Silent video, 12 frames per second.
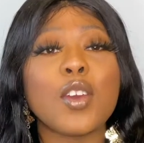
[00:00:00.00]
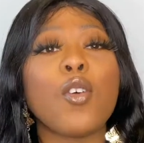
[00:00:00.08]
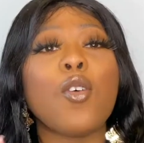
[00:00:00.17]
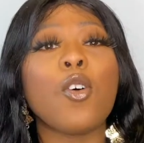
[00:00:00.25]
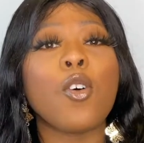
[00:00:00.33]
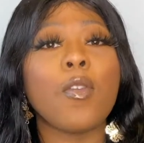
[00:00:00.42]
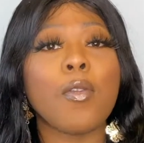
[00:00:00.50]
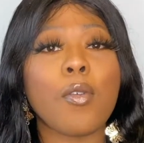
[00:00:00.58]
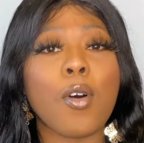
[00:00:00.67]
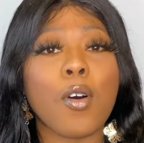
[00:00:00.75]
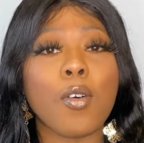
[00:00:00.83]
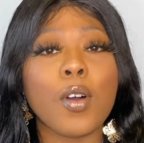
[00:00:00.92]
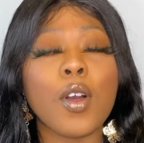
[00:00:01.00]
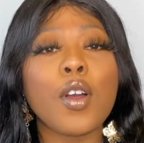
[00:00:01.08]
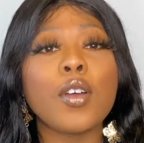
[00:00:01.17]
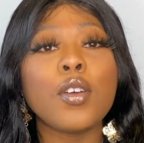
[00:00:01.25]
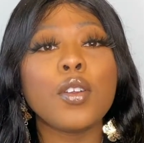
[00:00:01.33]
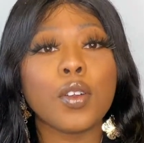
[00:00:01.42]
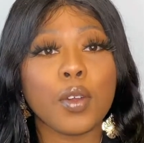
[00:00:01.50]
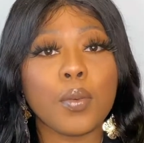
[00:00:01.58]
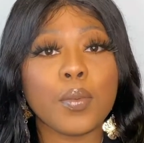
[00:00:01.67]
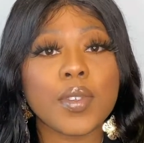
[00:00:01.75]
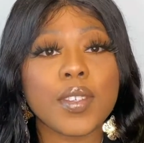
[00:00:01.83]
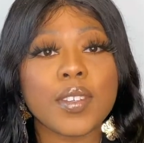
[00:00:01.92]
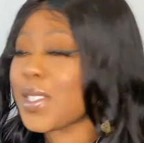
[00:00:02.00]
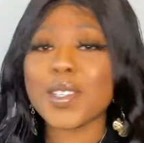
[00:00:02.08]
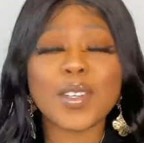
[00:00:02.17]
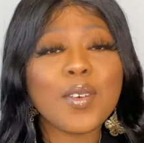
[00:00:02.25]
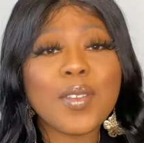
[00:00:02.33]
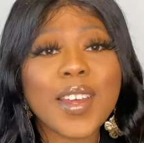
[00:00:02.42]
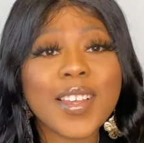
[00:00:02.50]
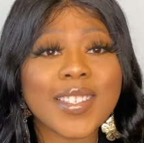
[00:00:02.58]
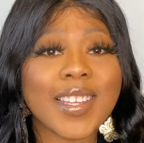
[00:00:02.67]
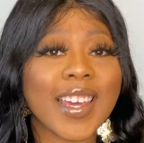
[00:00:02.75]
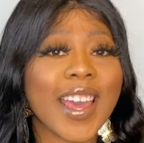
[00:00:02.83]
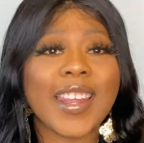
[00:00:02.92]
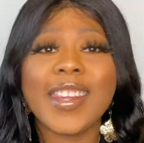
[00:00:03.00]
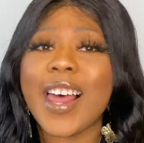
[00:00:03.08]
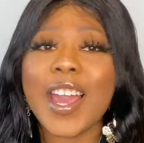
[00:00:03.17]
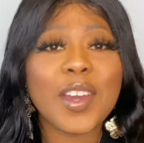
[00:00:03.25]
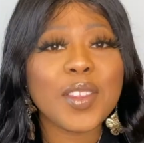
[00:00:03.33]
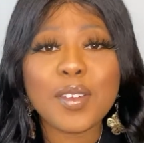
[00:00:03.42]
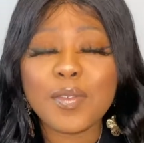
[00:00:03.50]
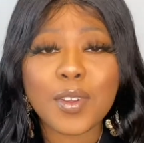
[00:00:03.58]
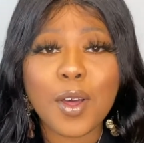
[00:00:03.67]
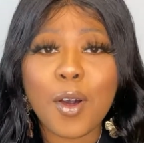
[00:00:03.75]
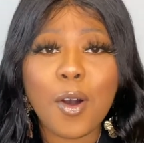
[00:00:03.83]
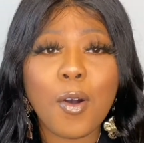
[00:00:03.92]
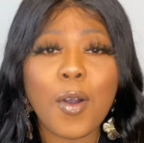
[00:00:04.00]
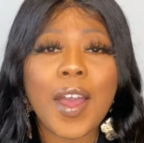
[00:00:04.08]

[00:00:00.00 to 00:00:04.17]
your overall glutes. To do this, again, lie on the floor